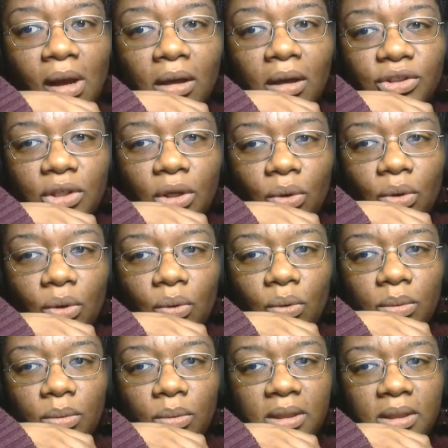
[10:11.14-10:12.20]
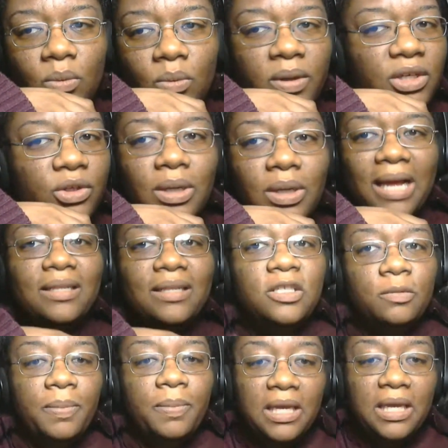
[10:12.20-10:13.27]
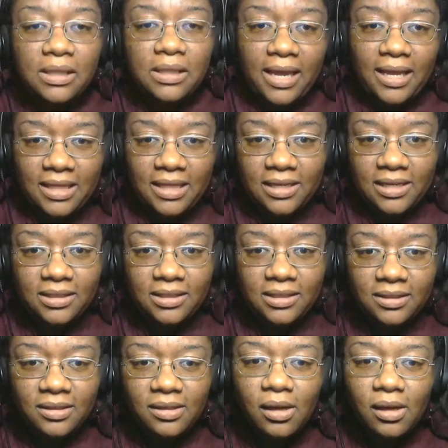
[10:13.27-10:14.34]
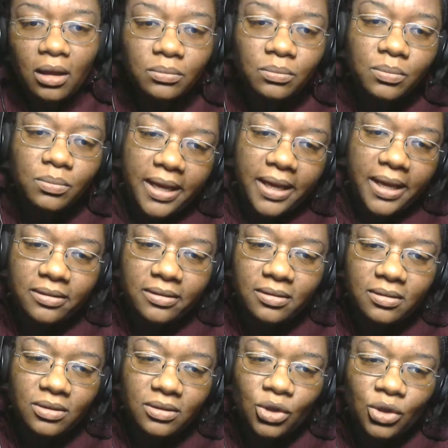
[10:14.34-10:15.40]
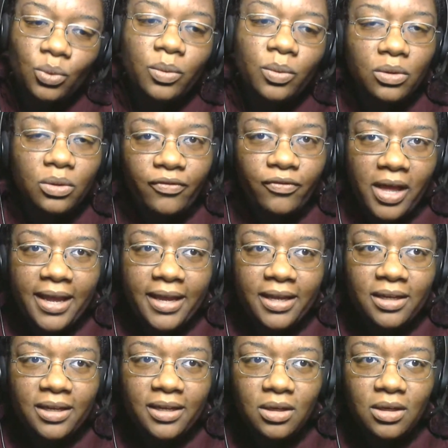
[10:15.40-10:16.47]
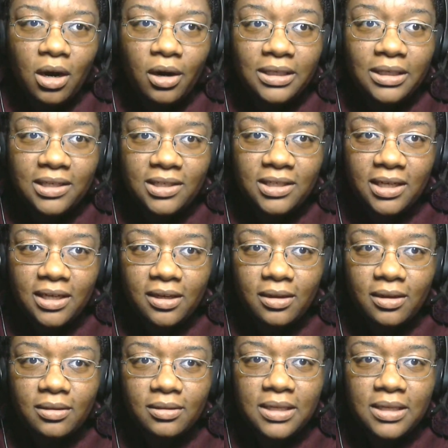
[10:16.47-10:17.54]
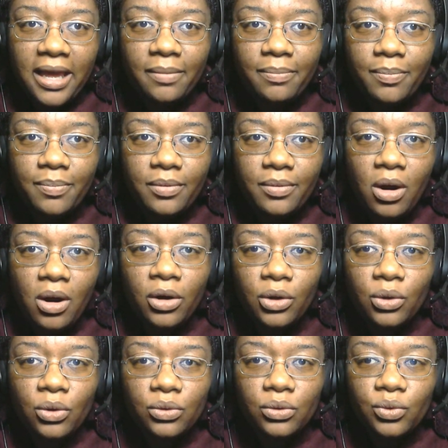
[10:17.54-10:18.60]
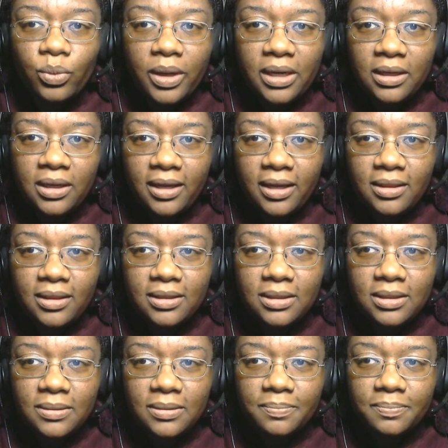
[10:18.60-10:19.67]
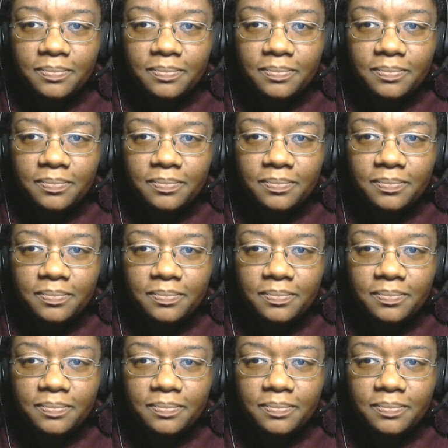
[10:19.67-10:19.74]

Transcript: So uh-huh. we do not speak like this, but hmm. you will find artistic type articles written like this.